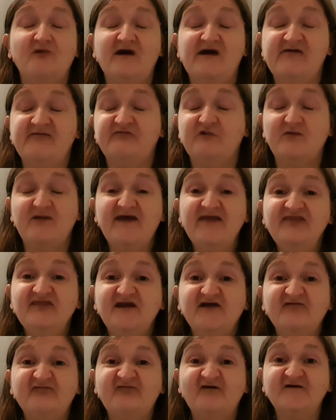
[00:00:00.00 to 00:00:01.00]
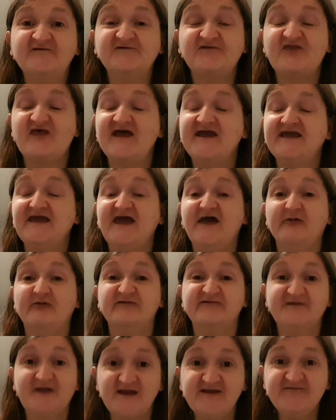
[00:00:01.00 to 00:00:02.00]
if we went there first thing, it
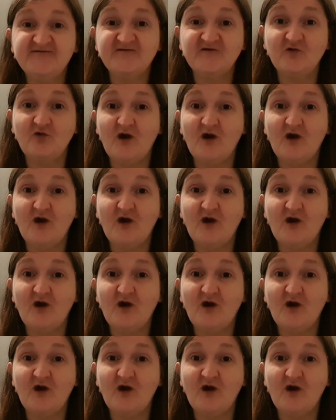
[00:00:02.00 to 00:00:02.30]
was nice and